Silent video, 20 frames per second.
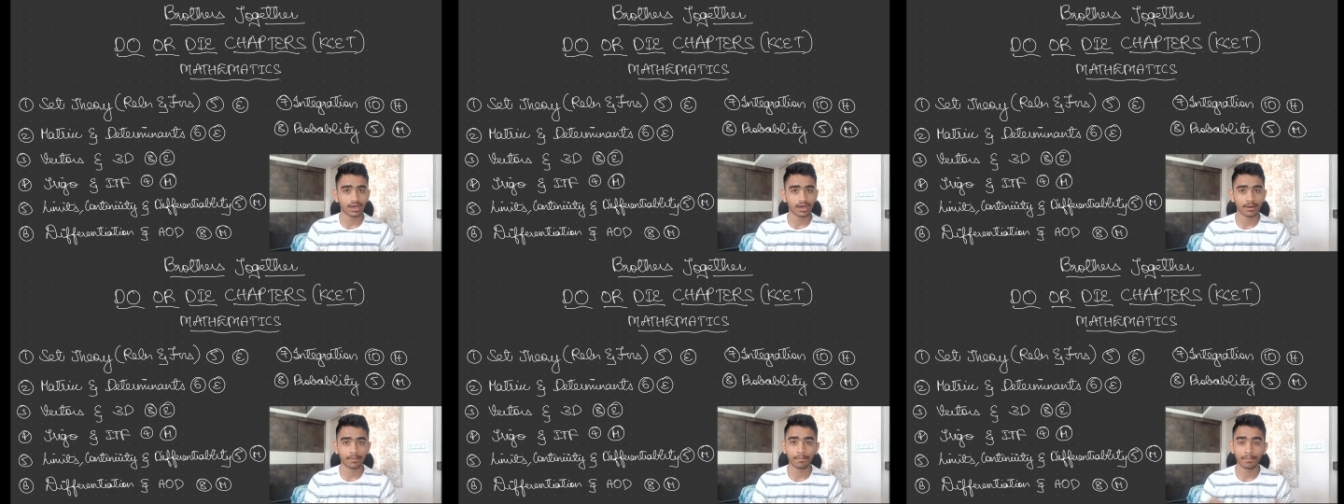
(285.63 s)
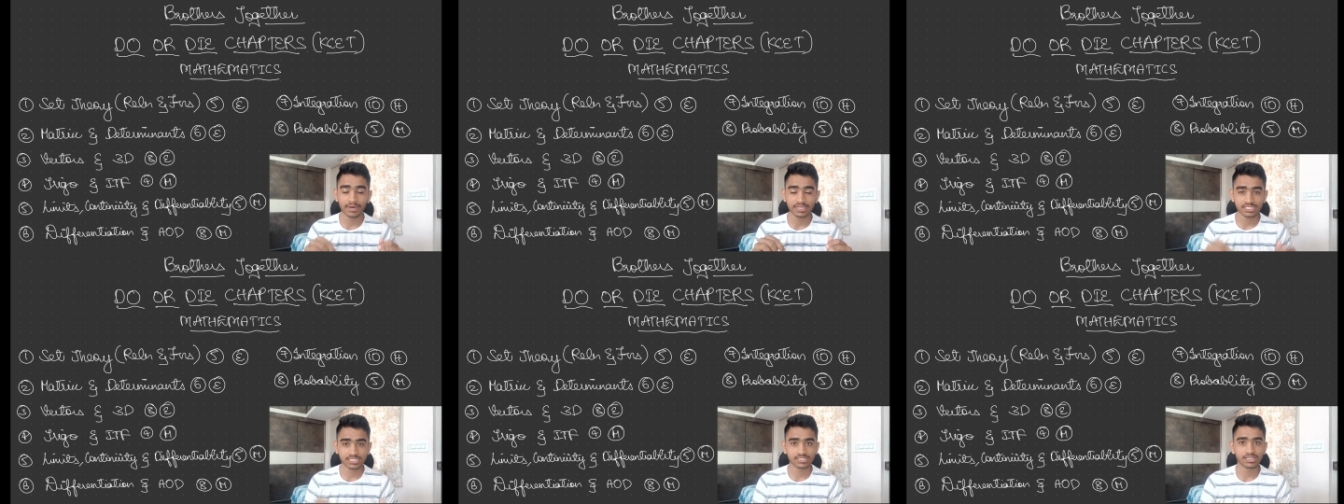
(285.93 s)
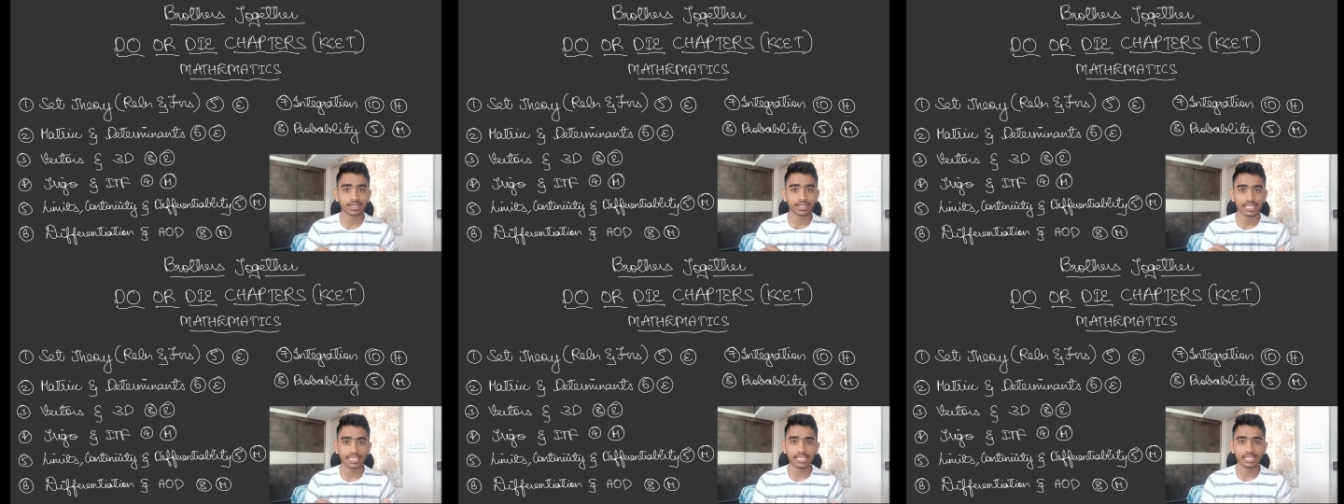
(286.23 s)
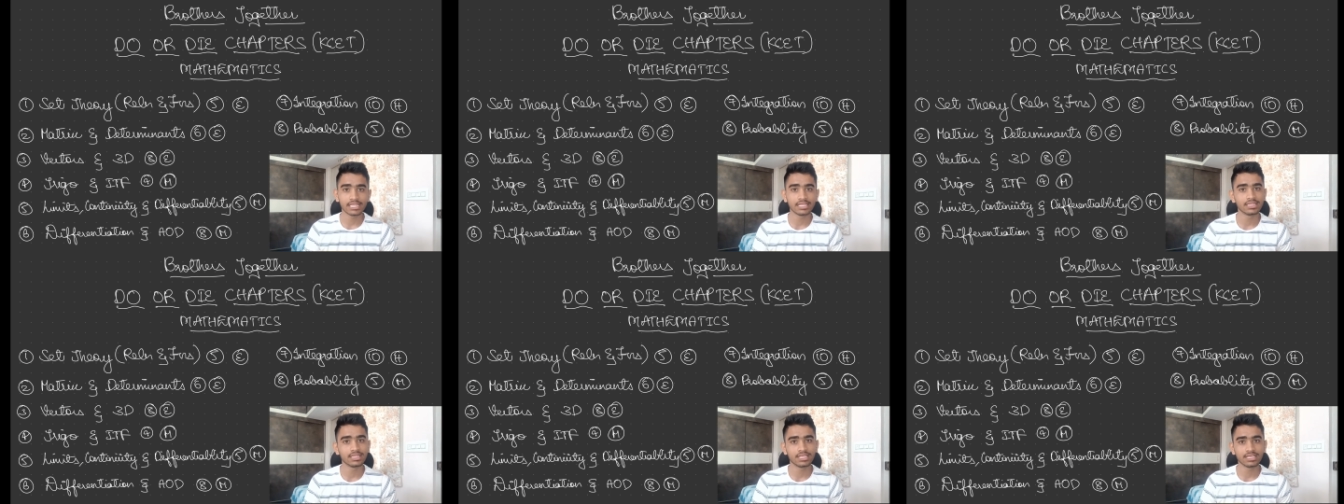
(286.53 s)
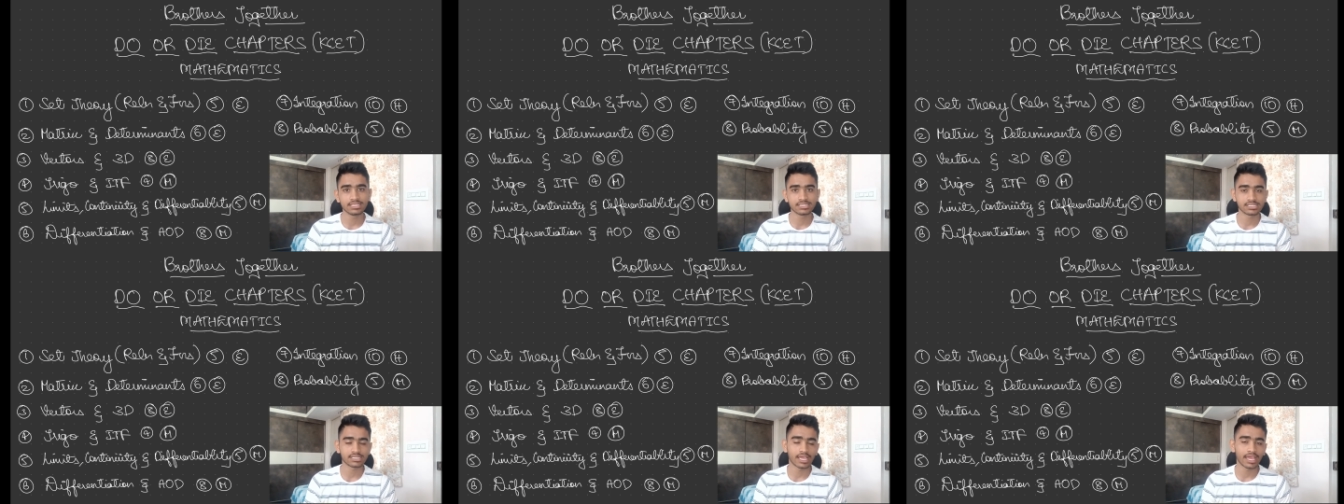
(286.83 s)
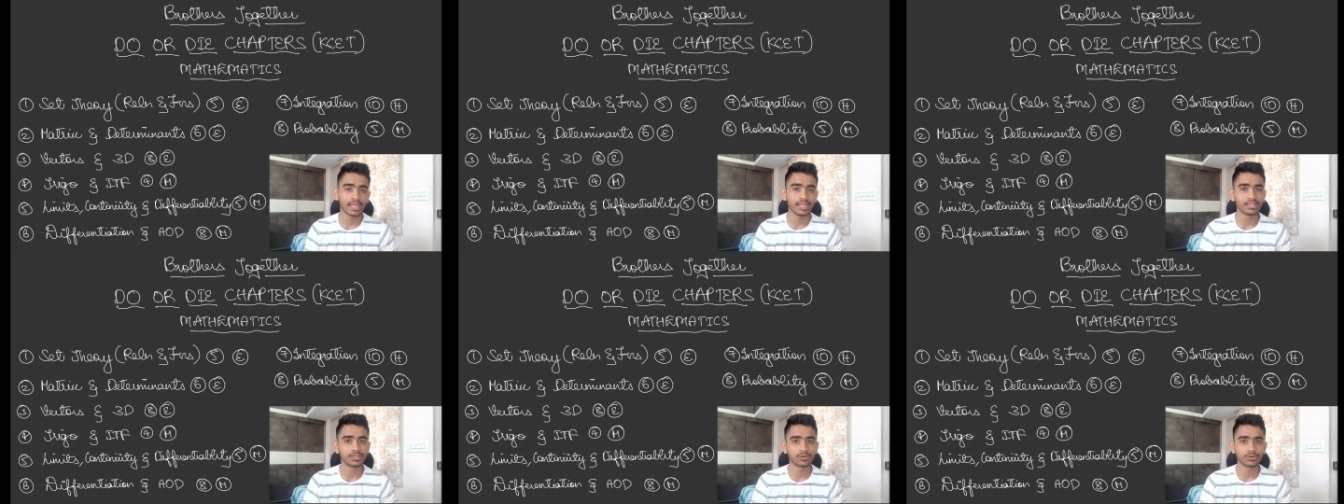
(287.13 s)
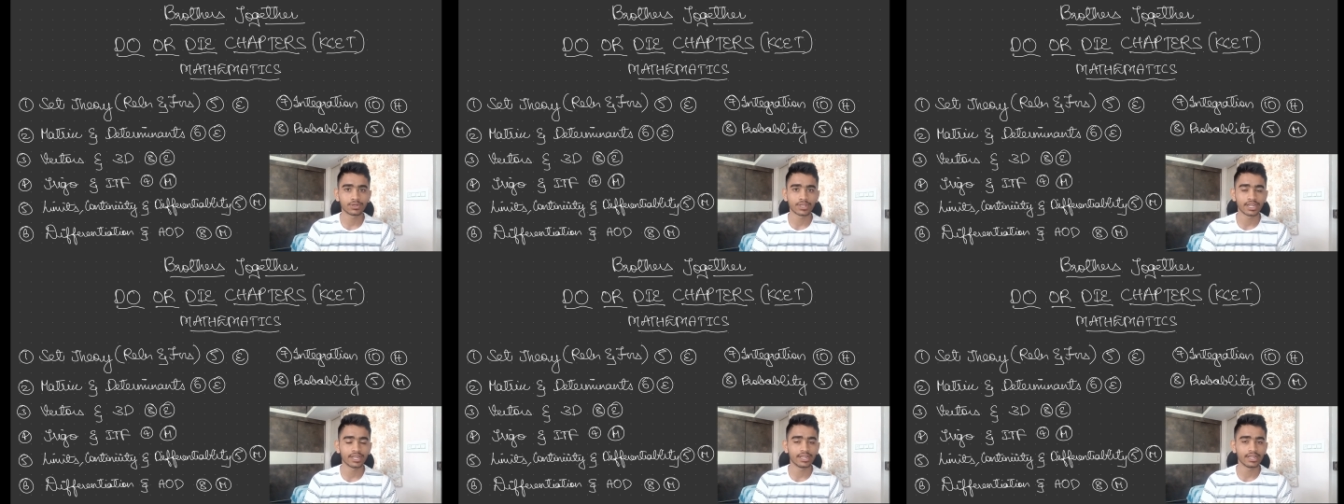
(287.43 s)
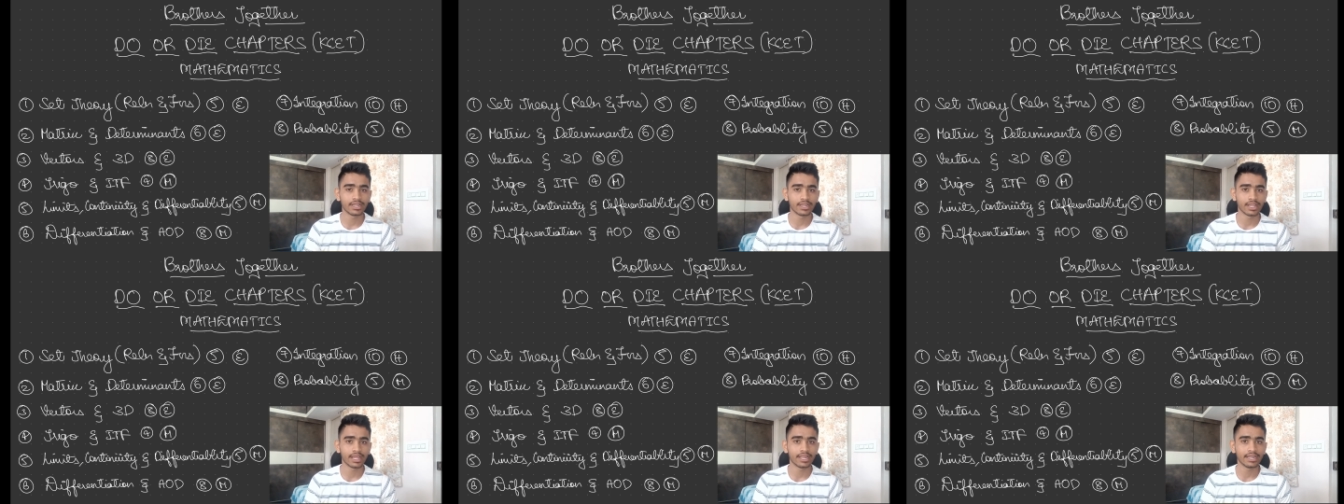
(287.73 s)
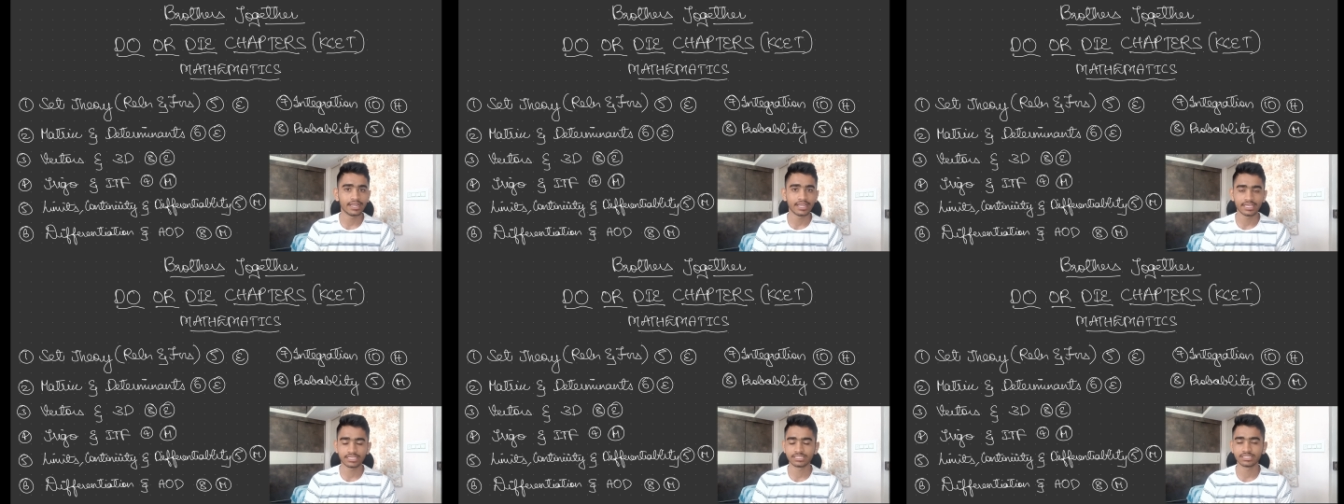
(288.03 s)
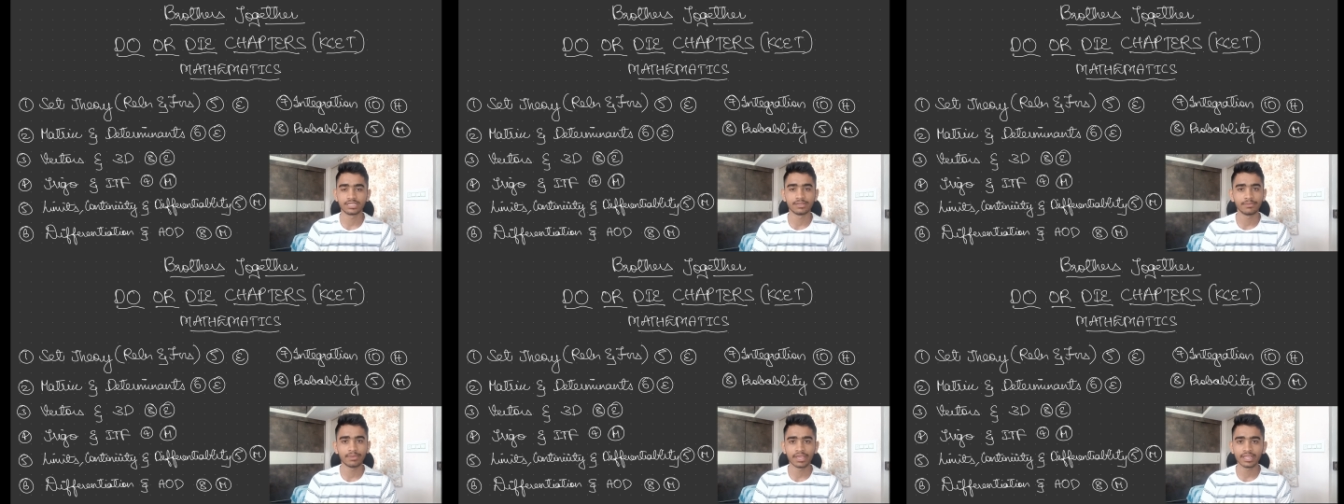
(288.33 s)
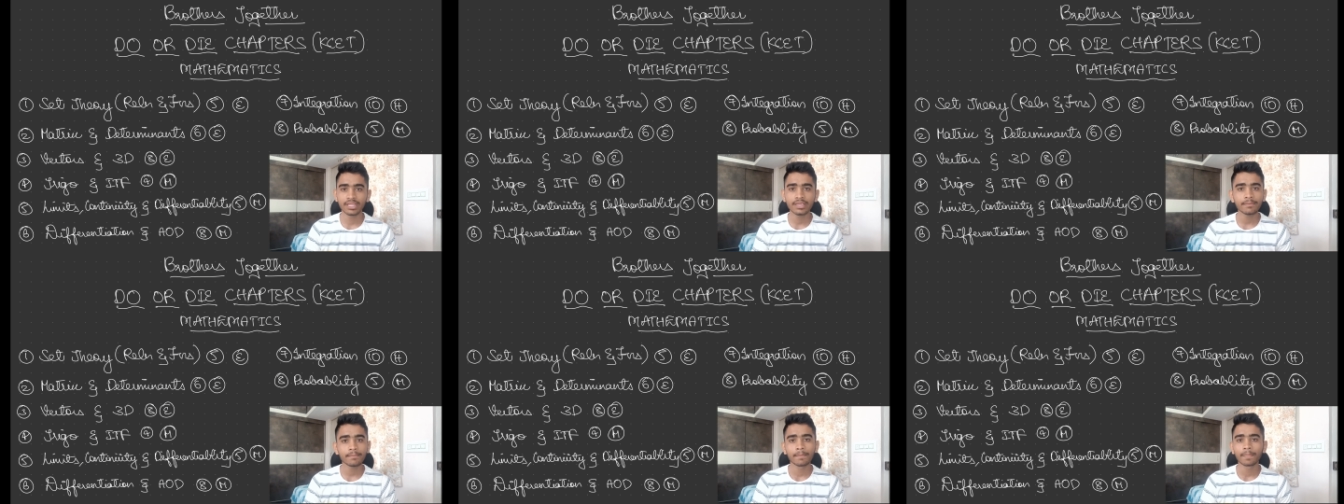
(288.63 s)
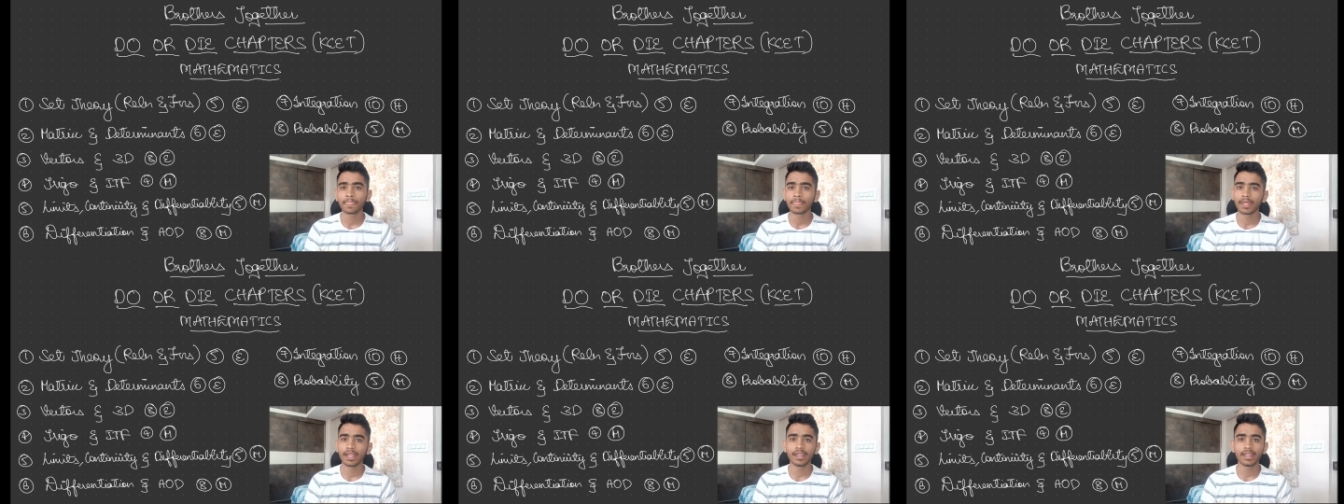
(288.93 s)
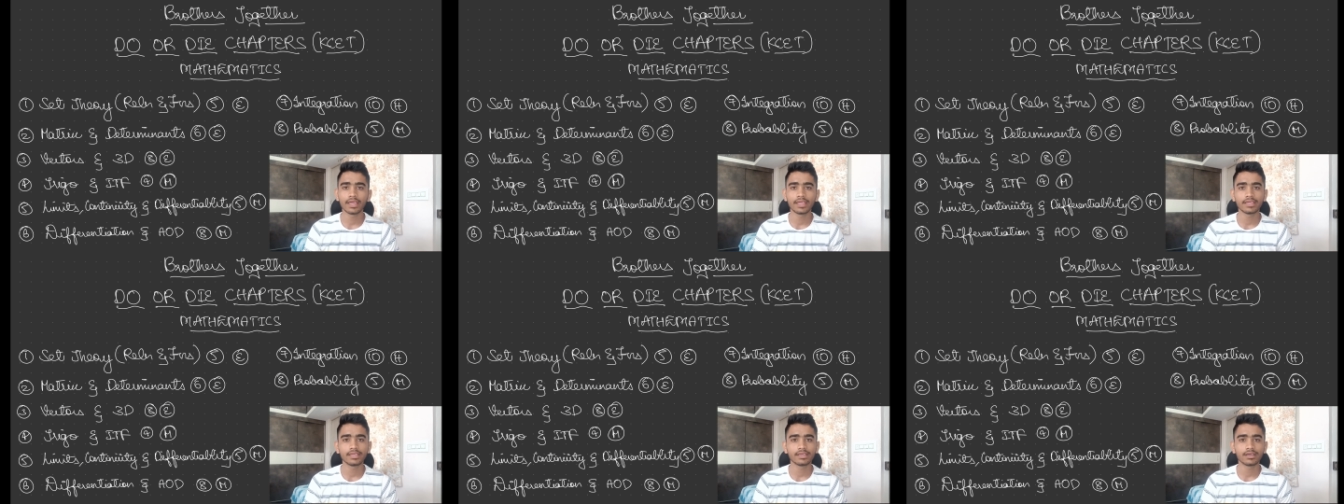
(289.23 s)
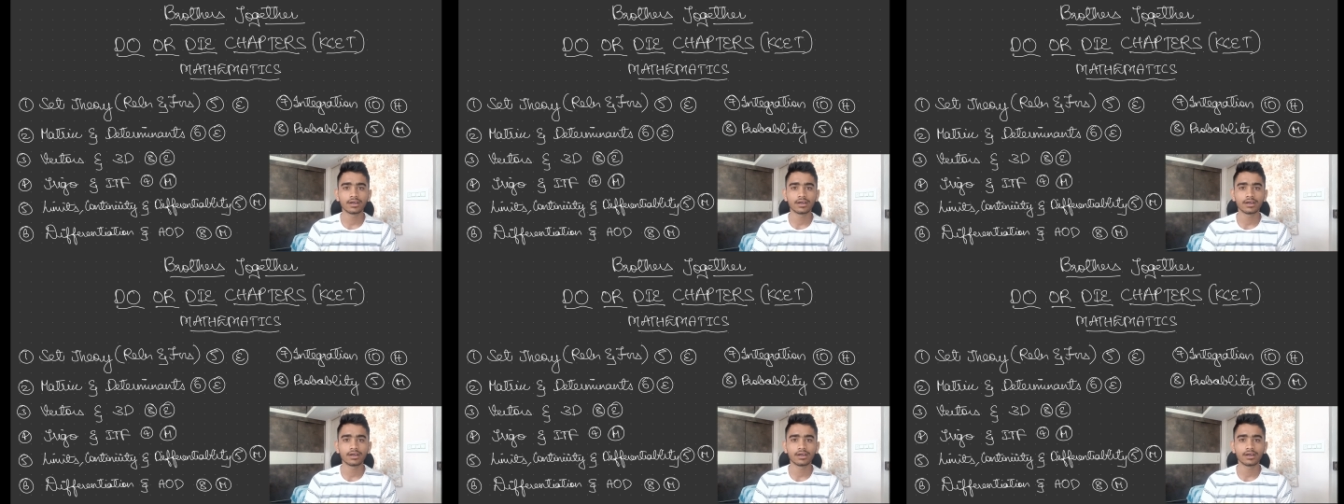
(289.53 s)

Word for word: a must deal in these 8 to 10 9 days remaining and I,